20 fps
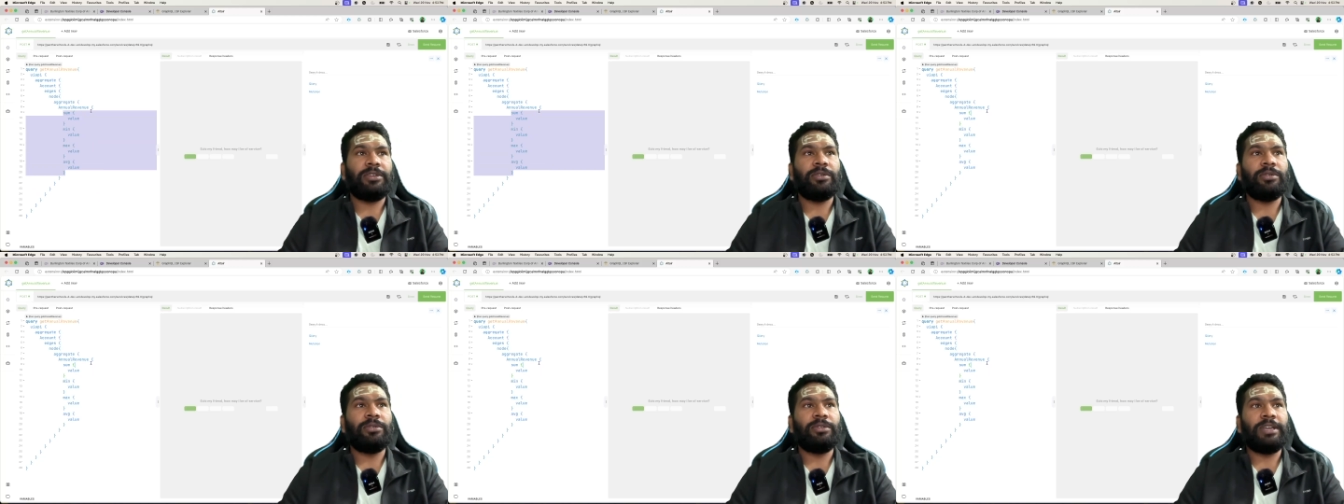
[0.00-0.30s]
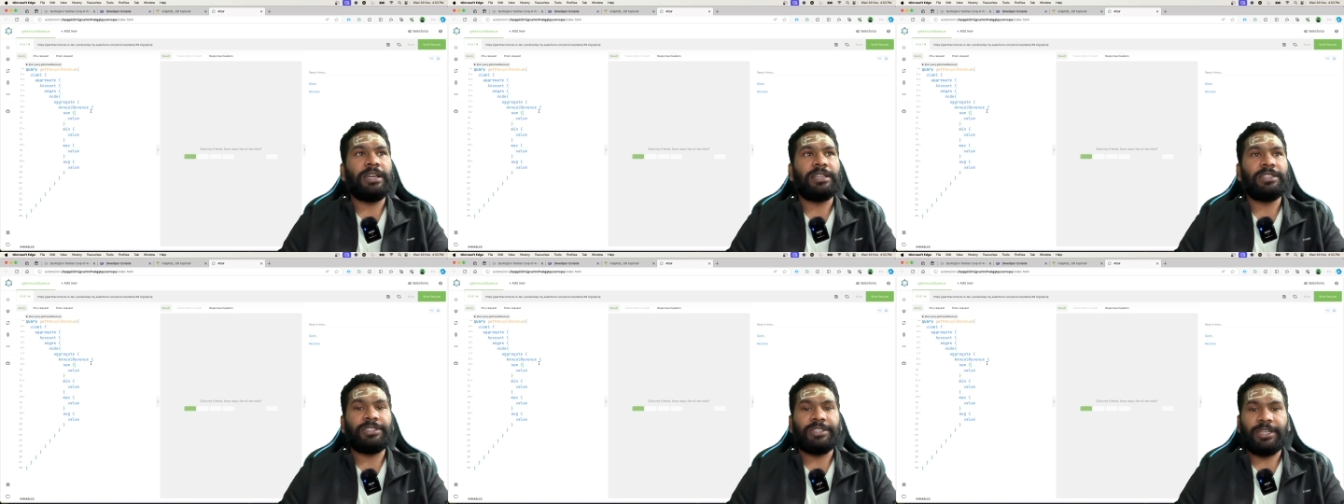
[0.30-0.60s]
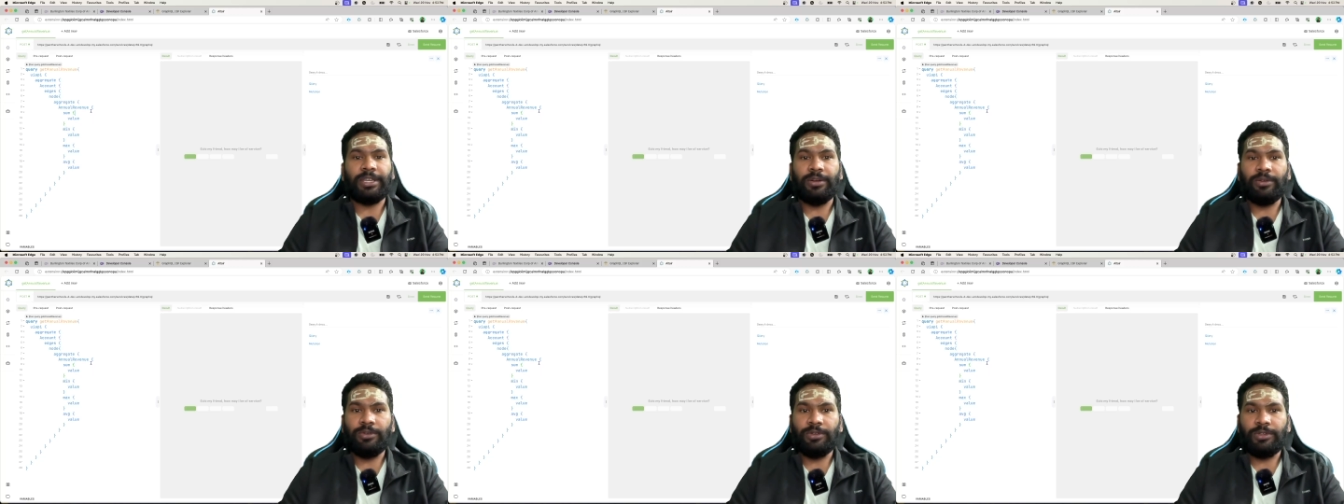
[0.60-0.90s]
you could
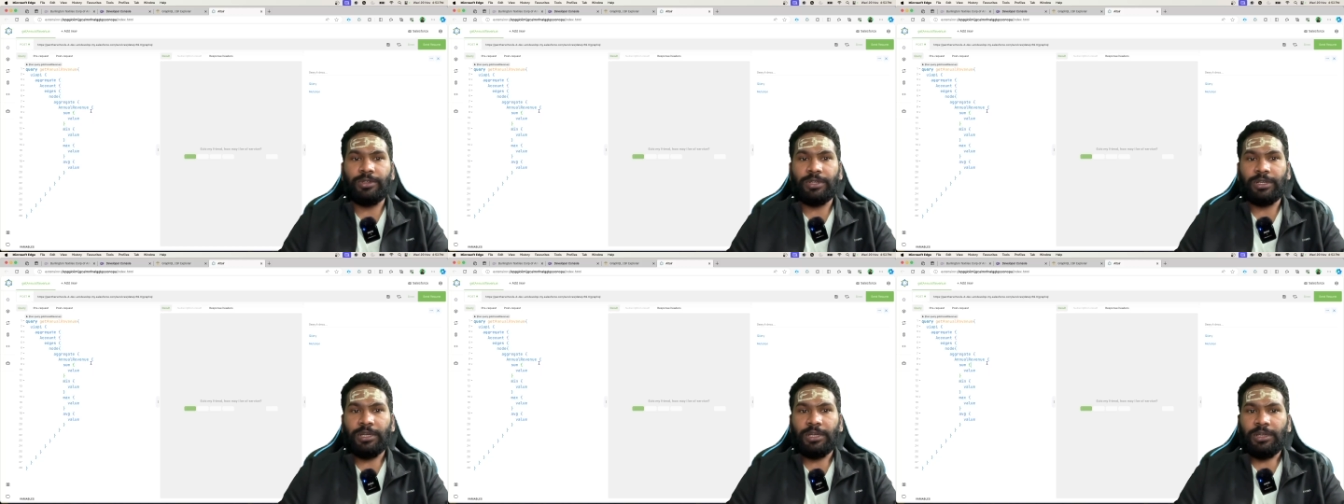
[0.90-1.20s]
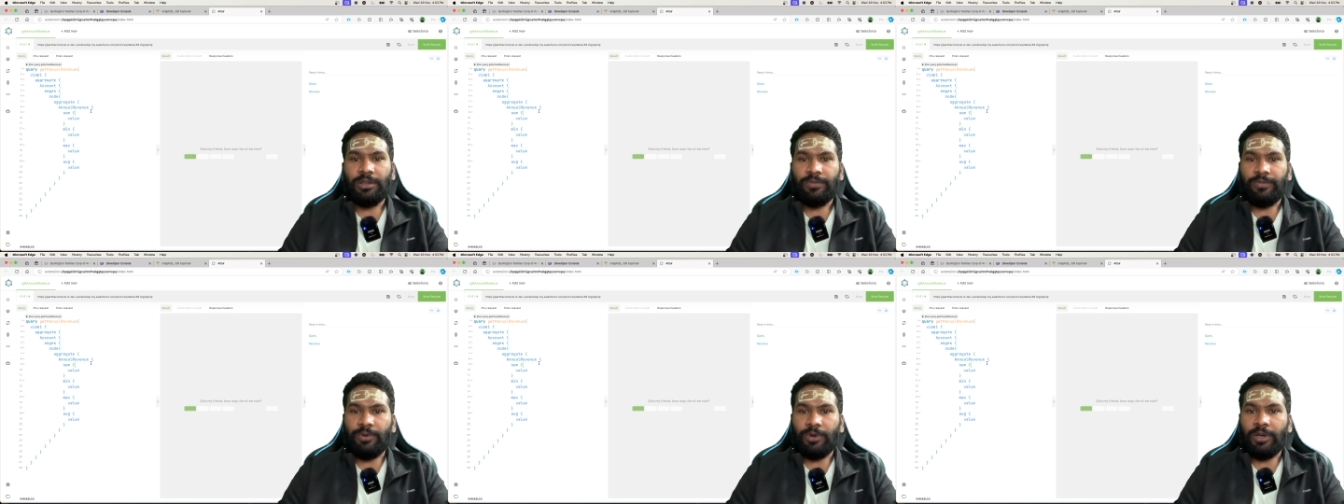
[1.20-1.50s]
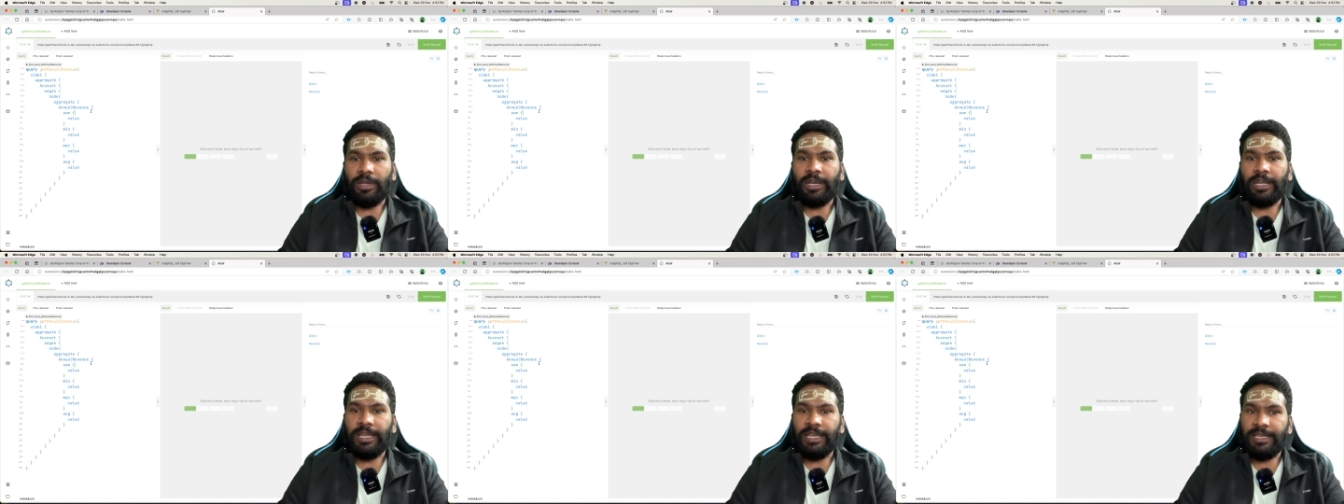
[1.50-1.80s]
execute for
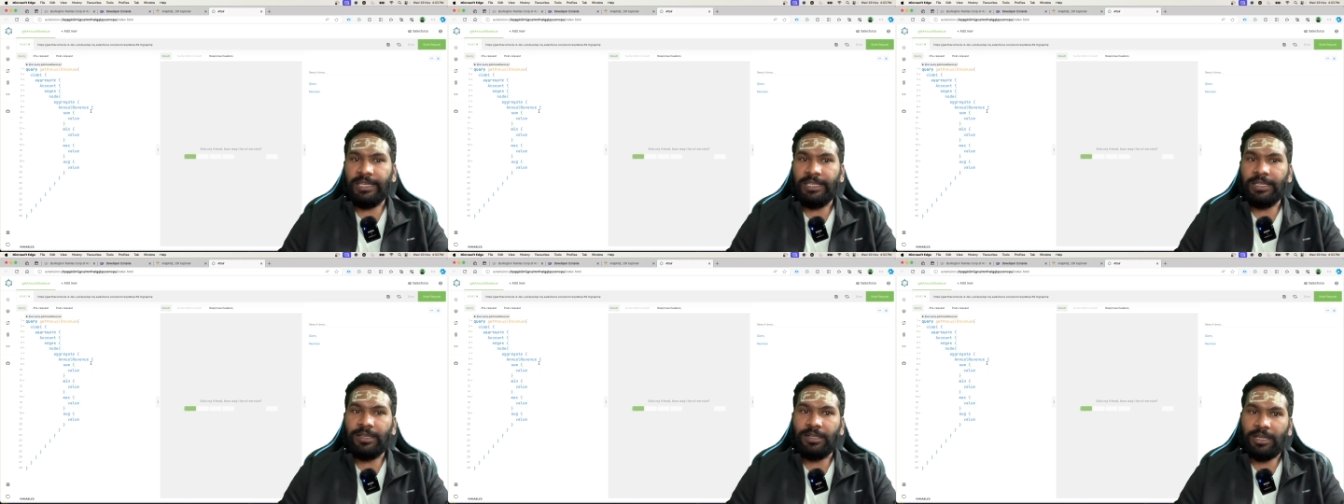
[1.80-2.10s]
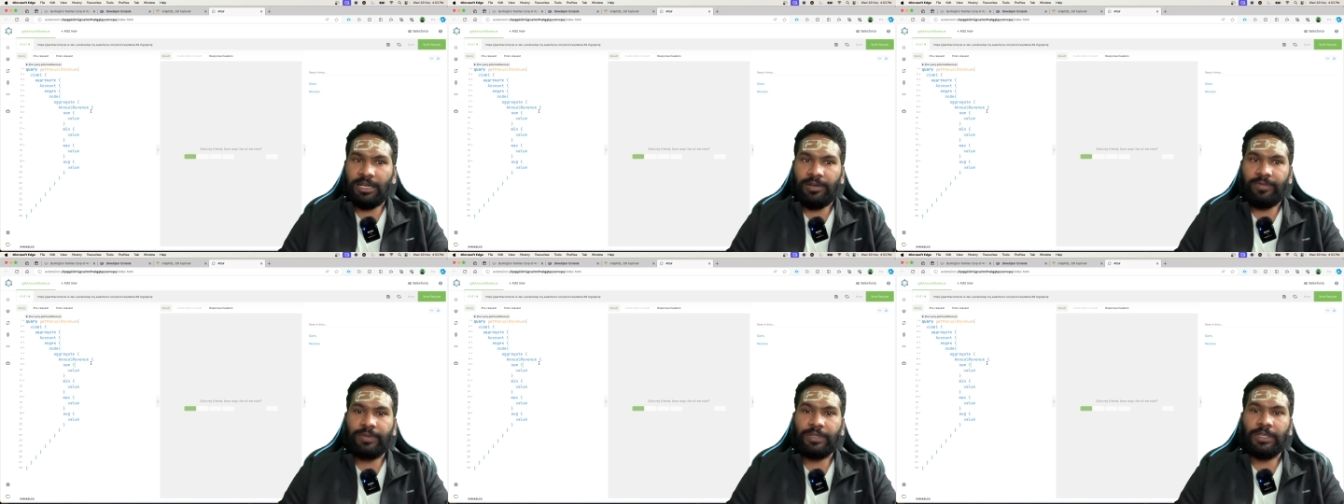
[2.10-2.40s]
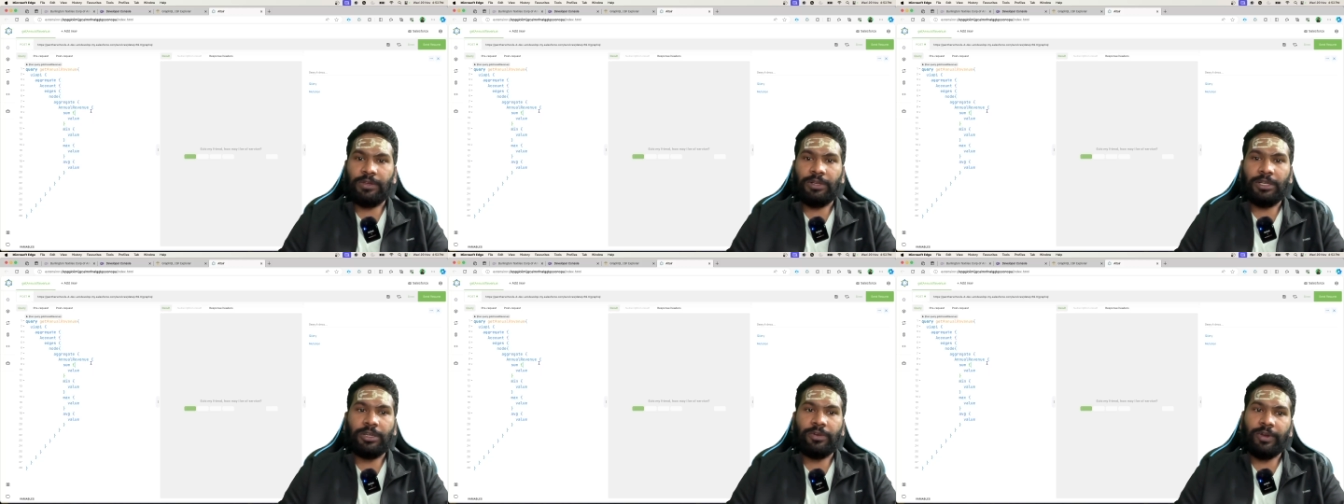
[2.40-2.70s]
any
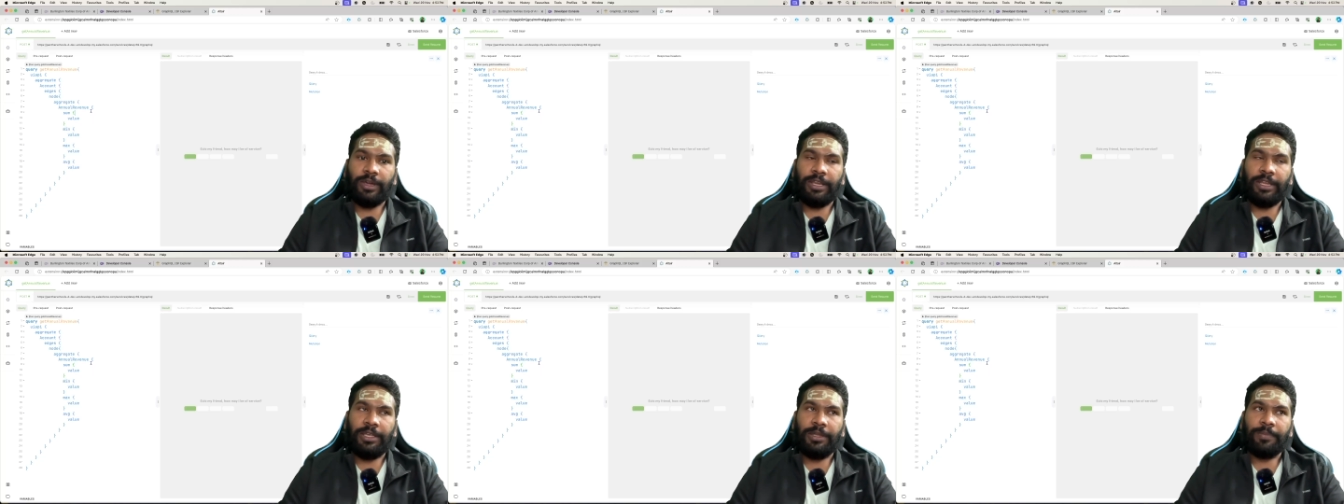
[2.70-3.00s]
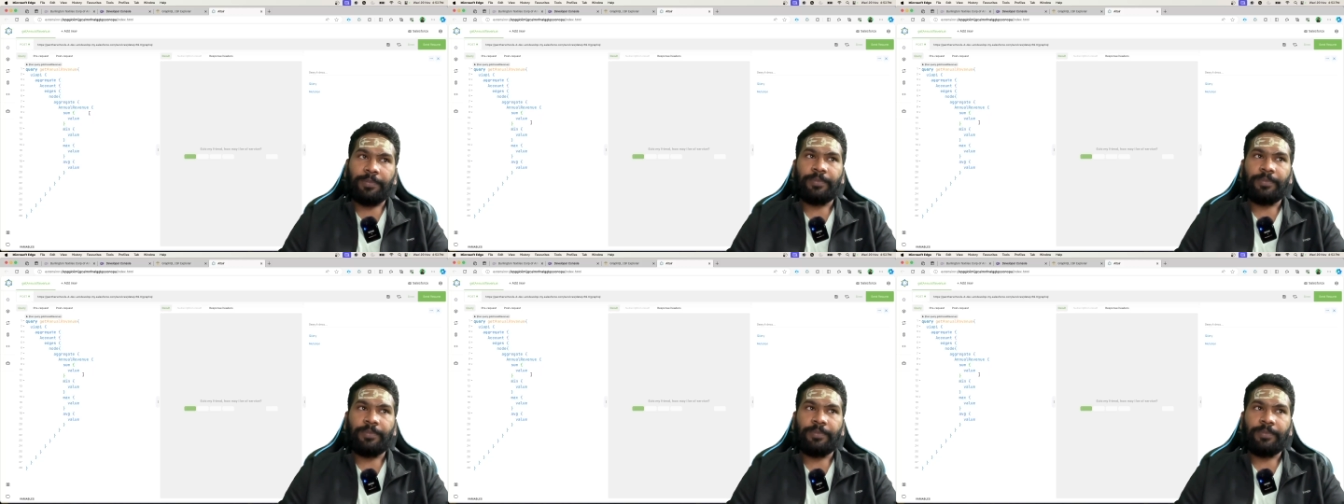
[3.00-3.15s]
GraphQL query